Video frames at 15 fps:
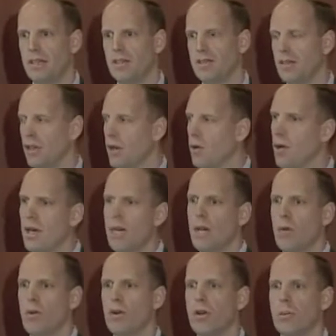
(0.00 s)
And so
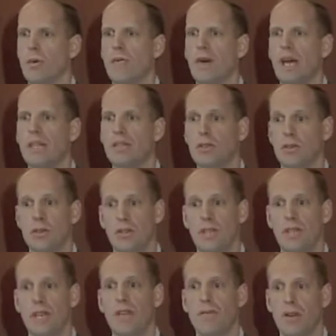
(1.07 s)
we're going to provide certain
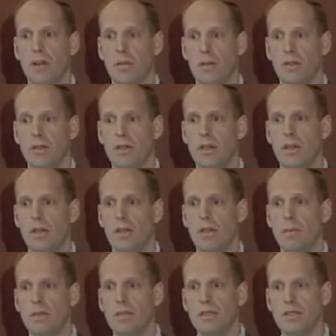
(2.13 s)
safe harbors
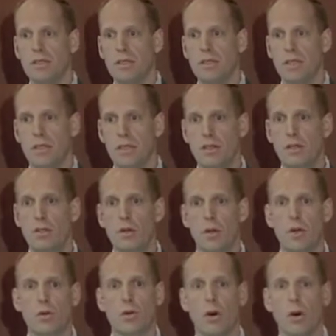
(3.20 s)
that businesses can do
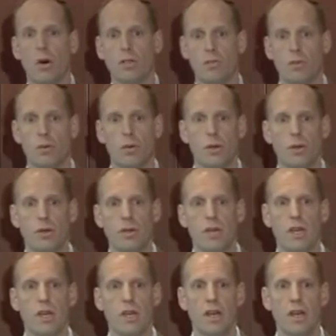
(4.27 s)
across borders